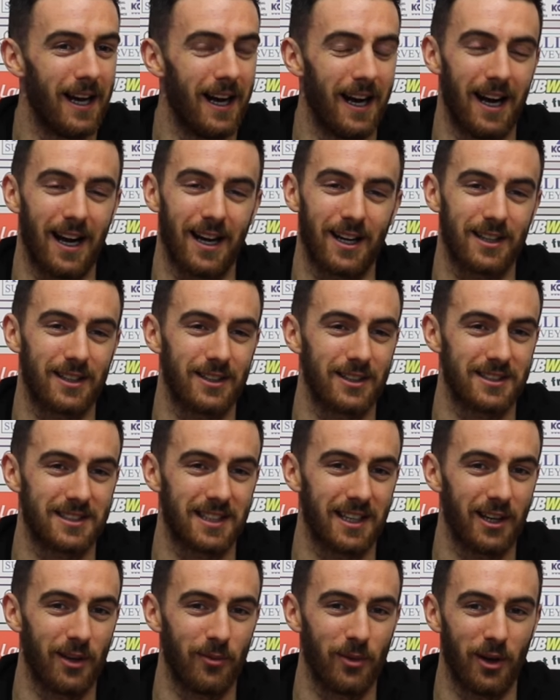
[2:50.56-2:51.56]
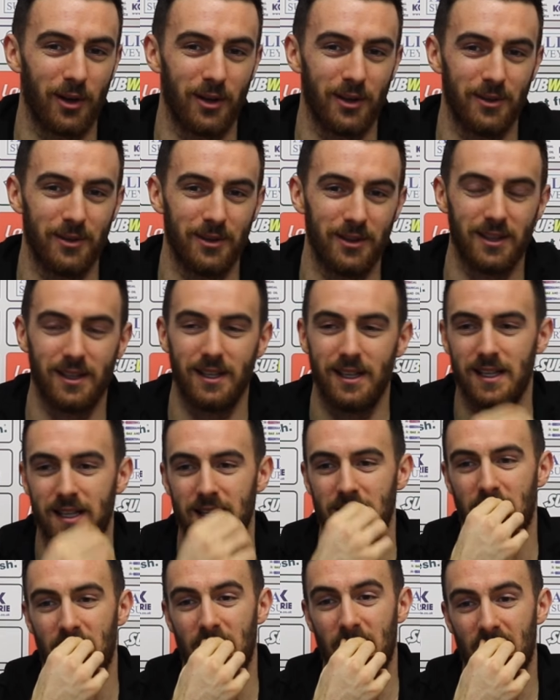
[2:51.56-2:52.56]
I can't tell, I'm not
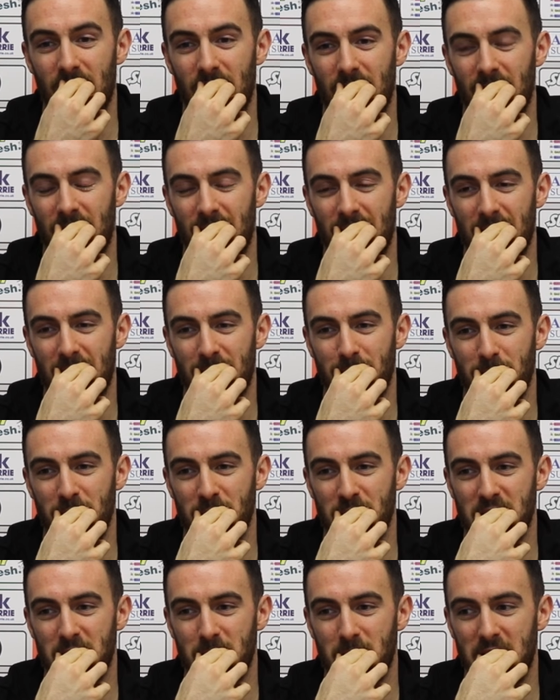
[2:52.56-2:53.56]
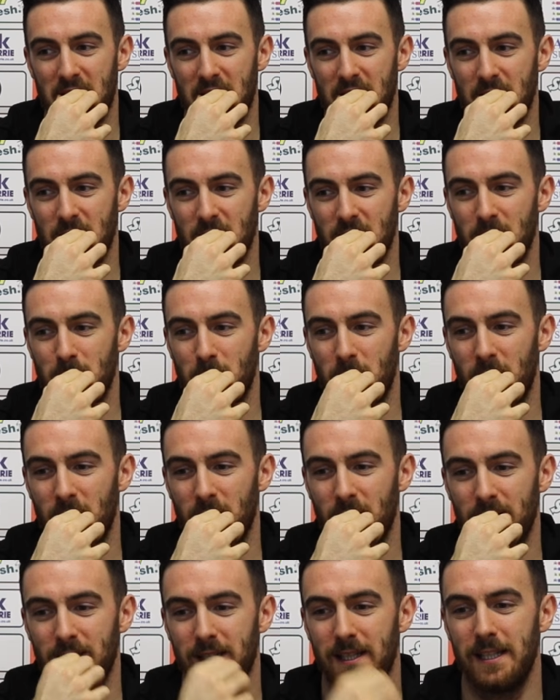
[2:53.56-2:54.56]
a music man. I didn't
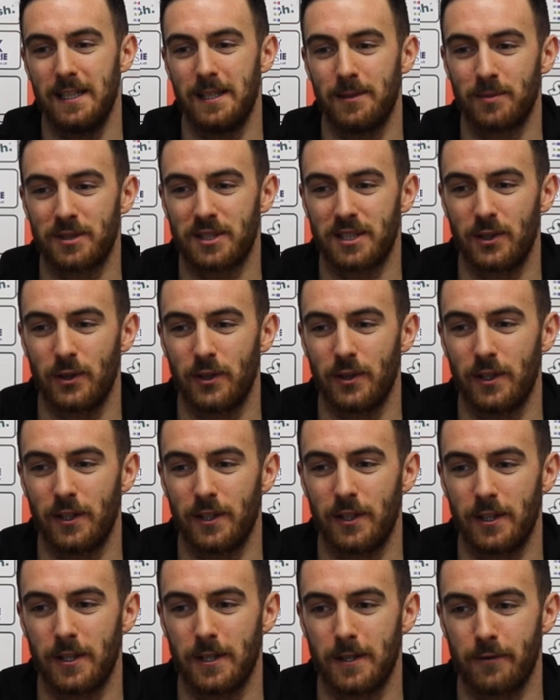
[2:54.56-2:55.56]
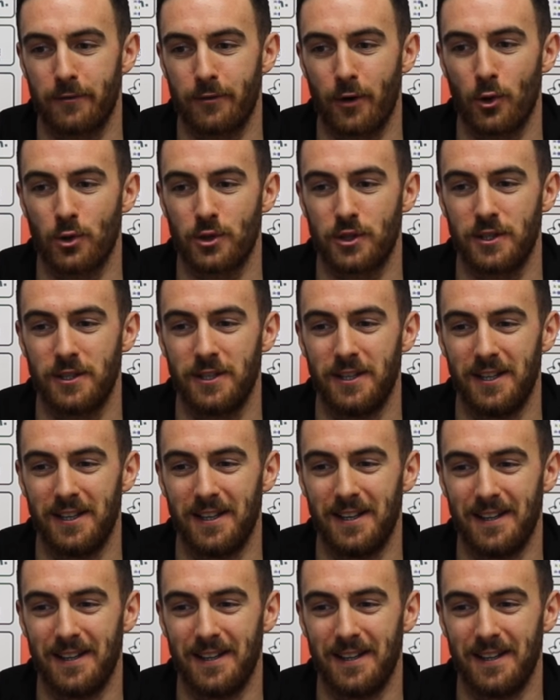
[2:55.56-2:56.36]
know. Liam sung Frozen.